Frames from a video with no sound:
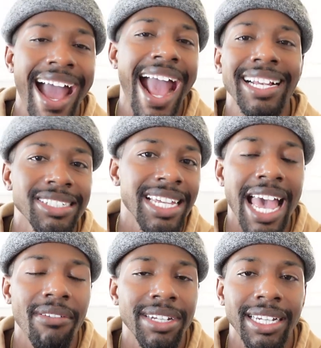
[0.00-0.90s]
actually
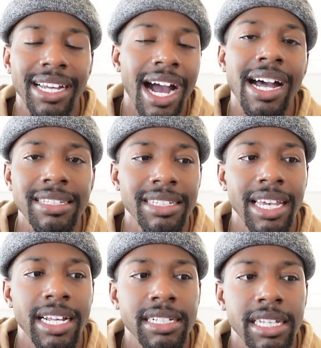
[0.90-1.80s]
having the
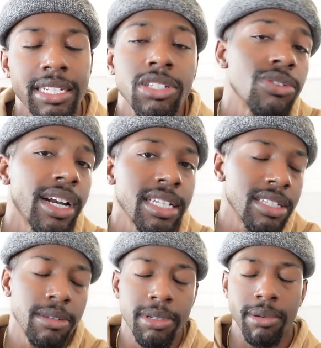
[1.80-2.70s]
context and the training
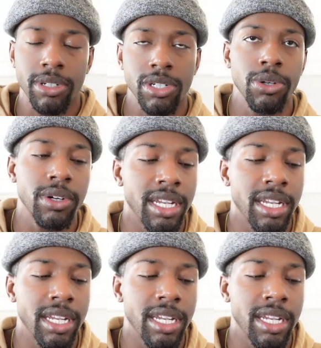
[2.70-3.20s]
to be able to do it.